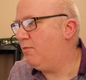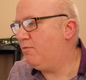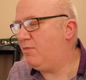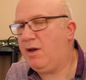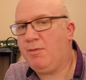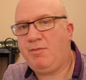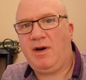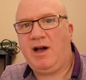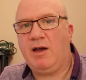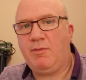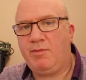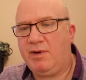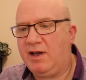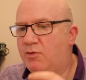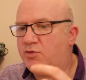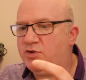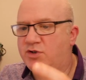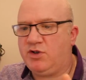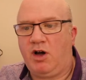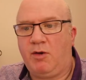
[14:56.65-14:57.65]
bit by
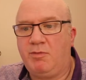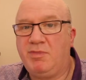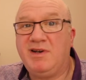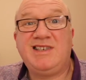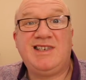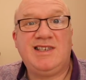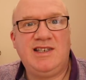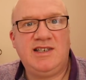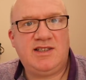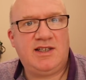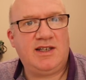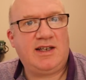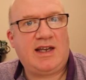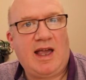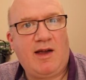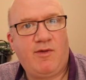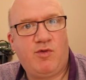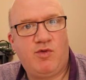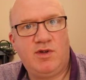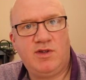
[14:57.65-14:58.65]
bit we'll start piecing these
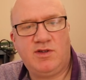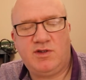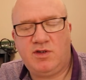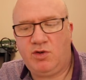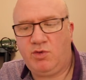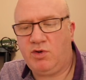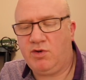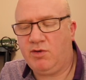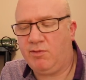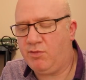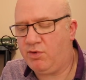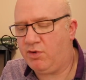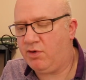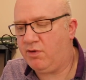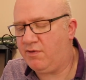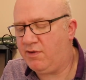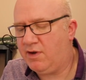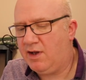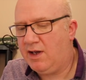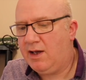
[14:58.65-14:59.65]
together into a number
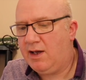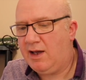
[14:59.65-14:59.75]
of